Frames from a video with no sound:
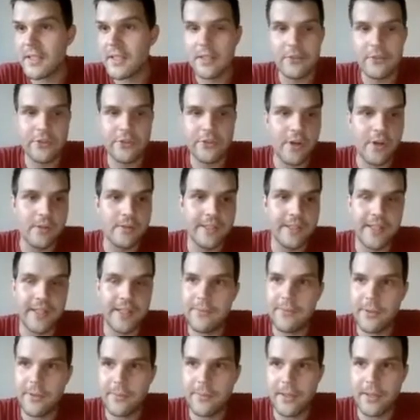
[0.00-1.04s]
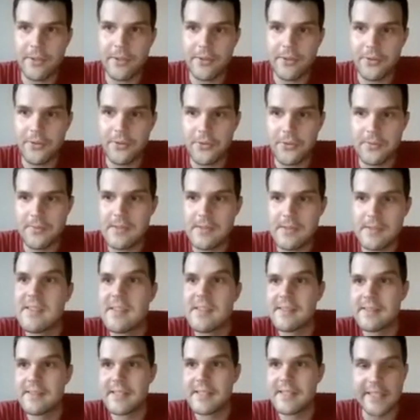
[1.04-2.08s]
and trolling everyone who
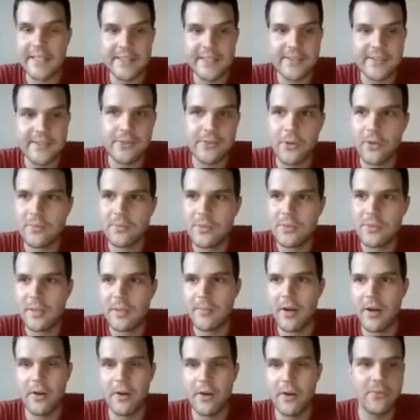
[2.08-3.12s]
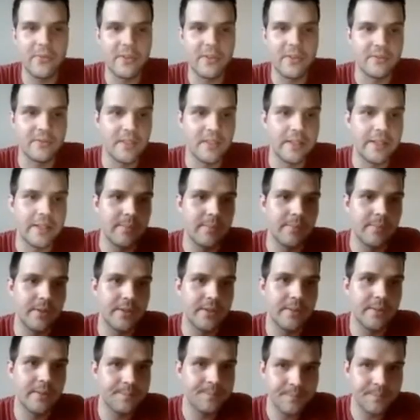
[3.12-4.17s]
dares to open their mouth even a little bit.